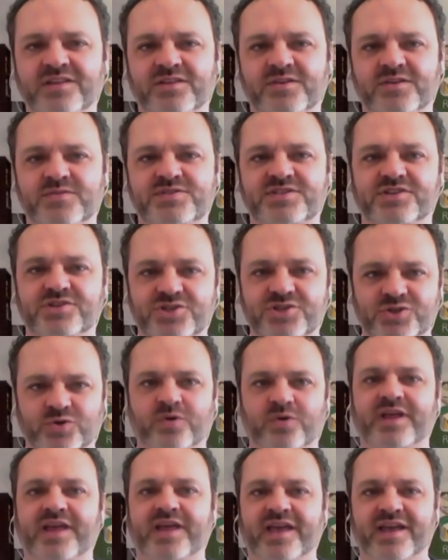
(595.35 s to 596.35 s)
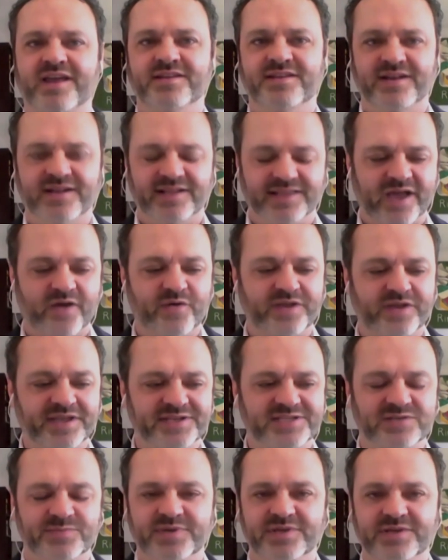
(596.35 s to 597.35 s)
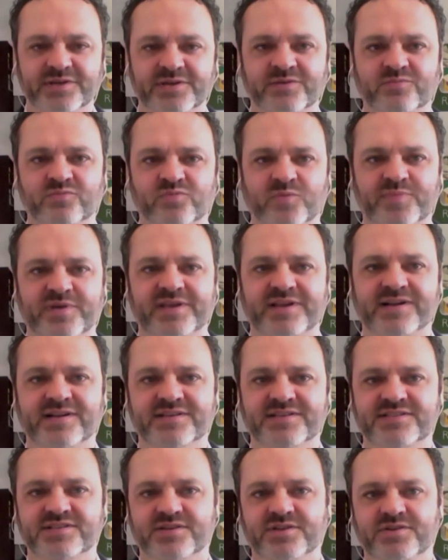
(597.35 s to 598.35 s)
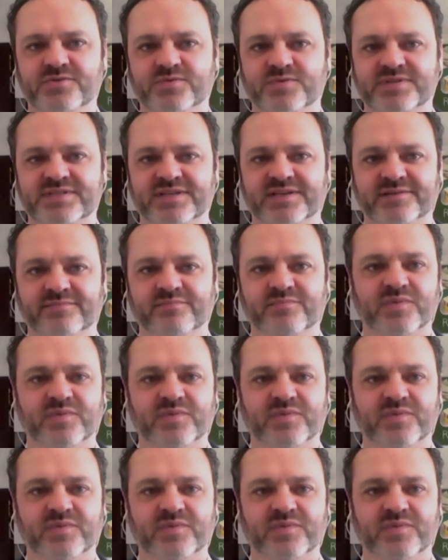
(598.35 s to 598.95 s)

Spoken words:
using shorthand and allowing it to be repeated as news.